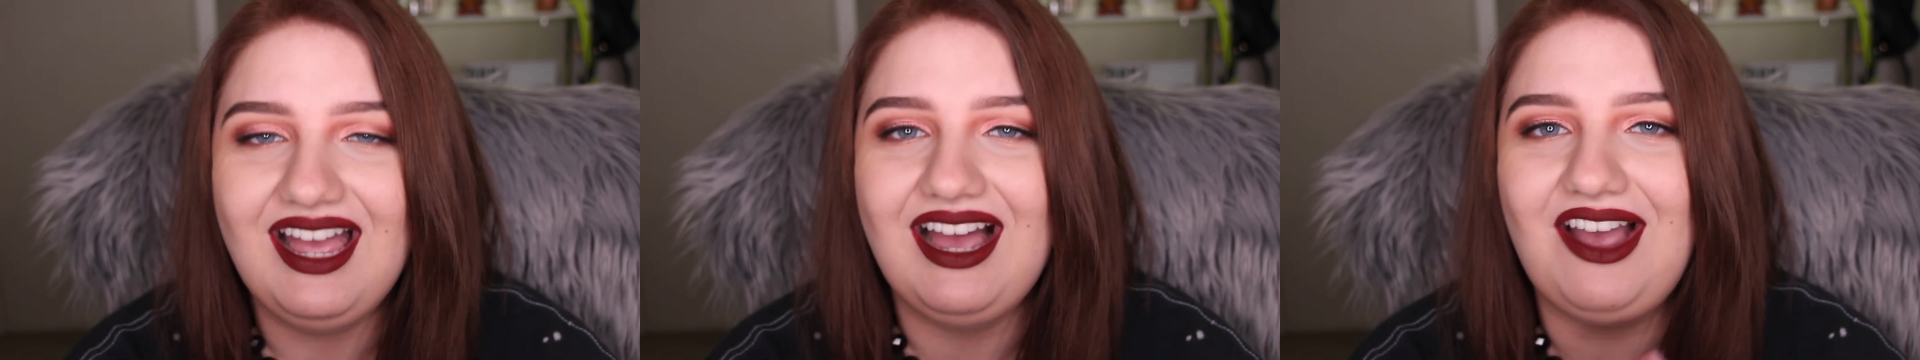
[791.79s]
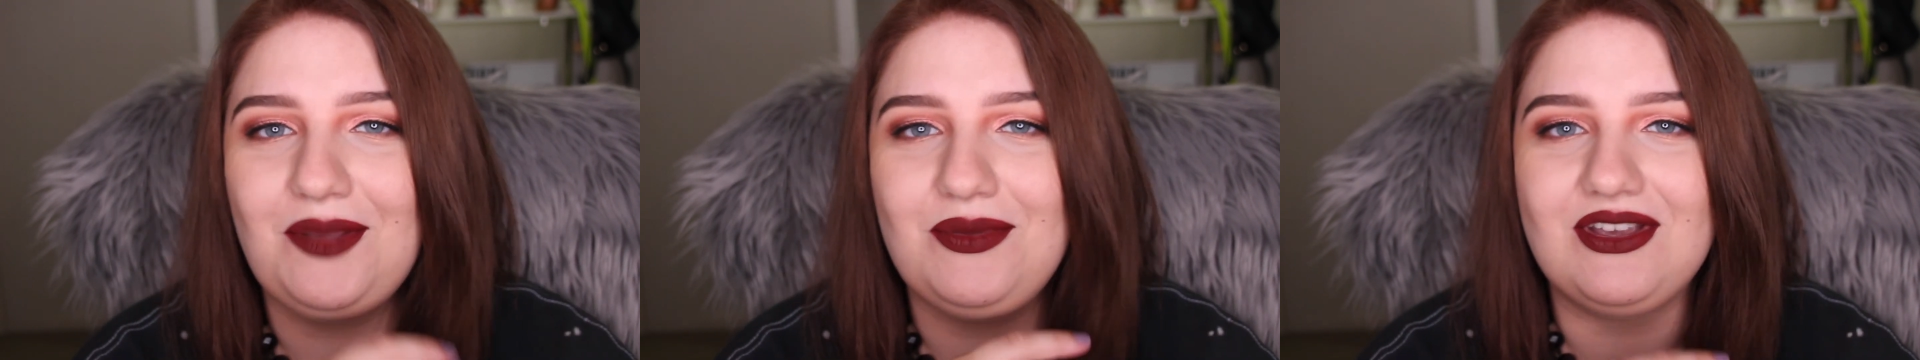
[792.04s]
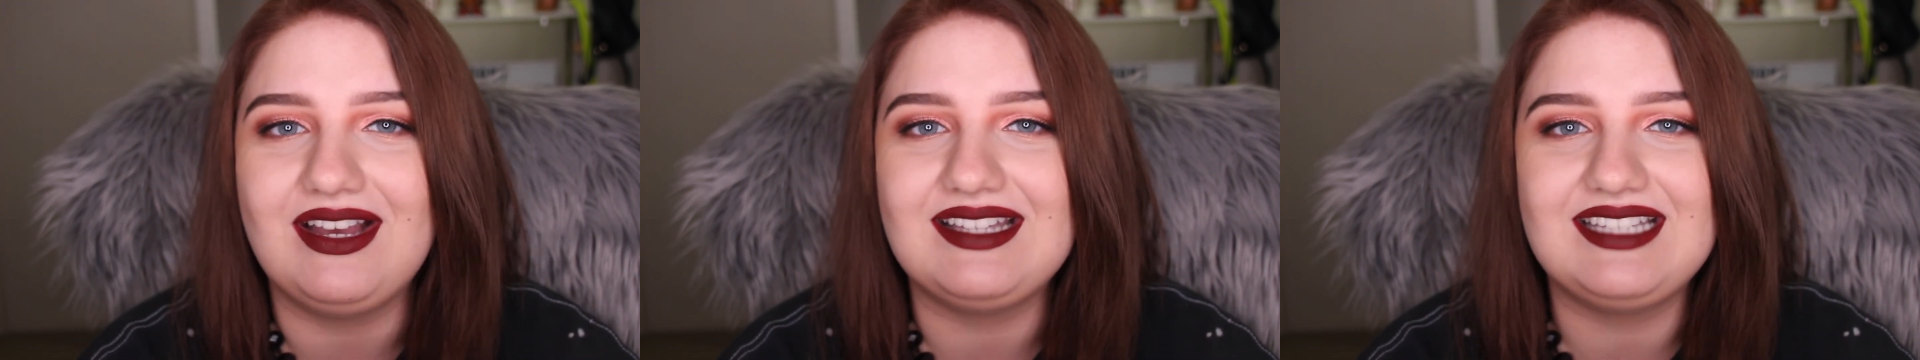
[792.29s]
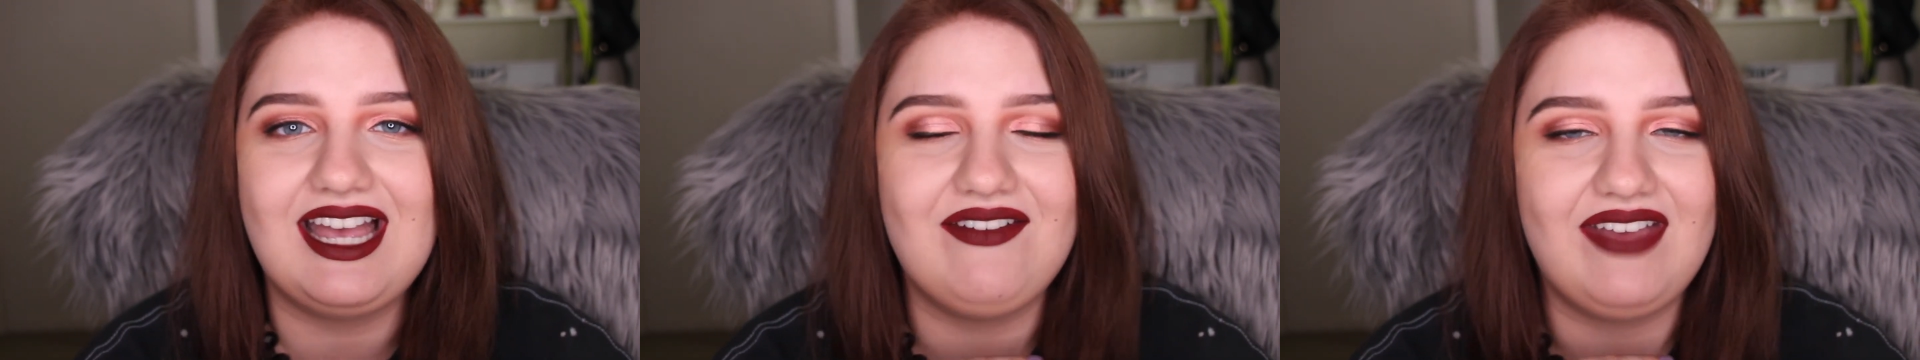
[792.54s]
I hope you
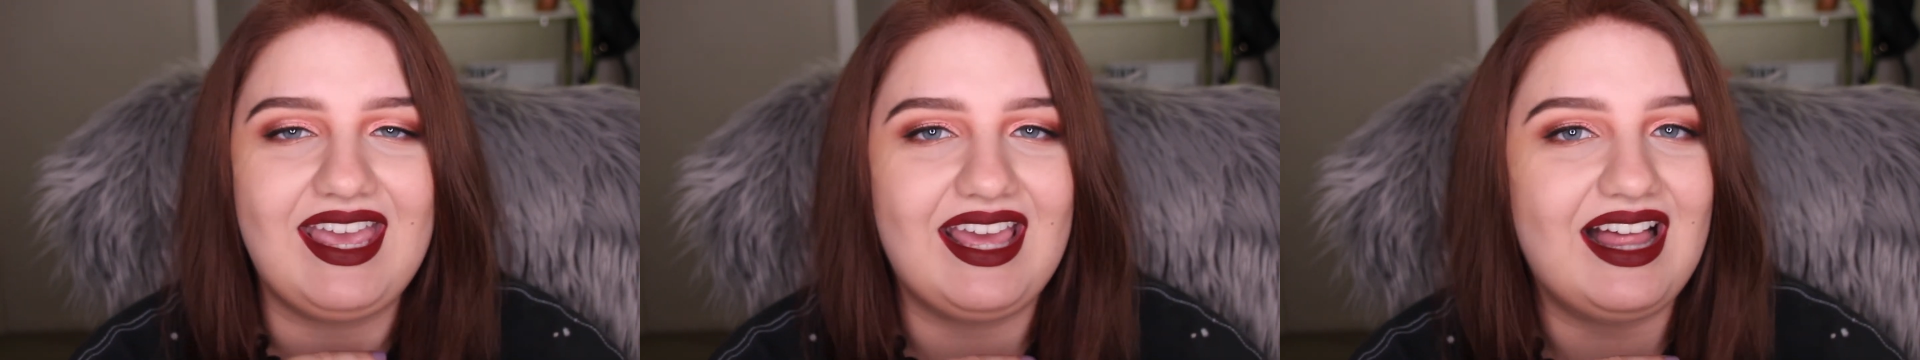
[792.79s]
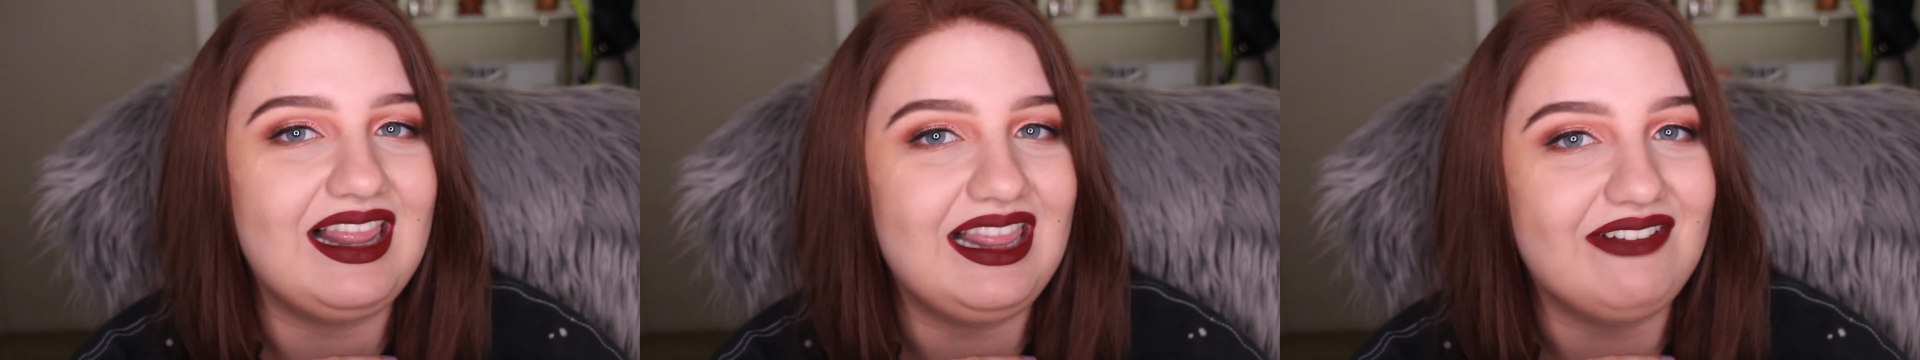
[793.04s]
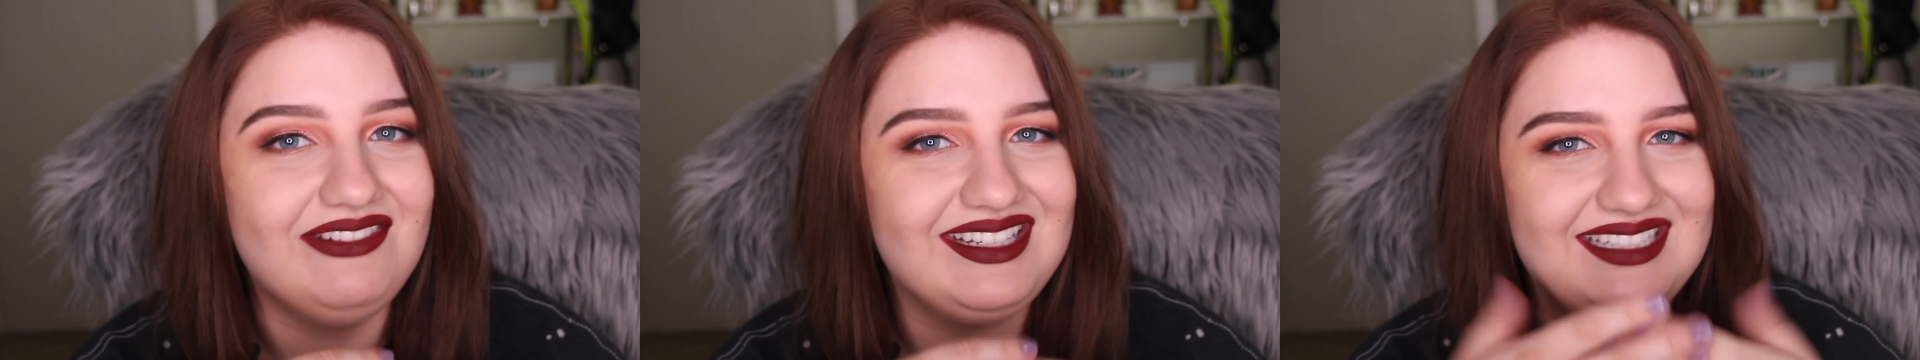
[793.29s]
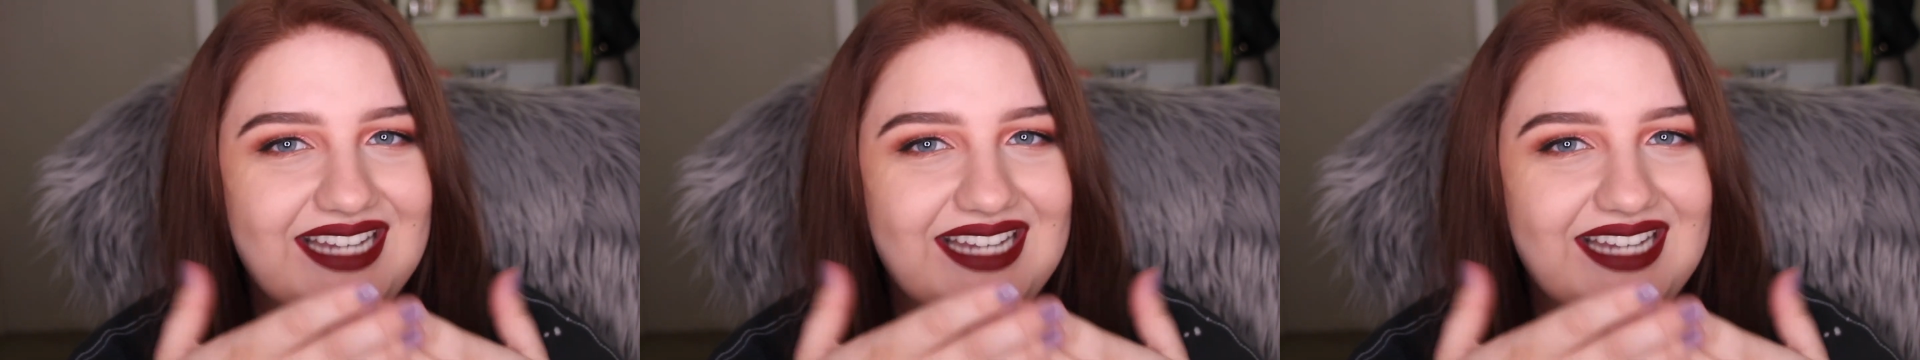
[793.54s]
guys have a lovely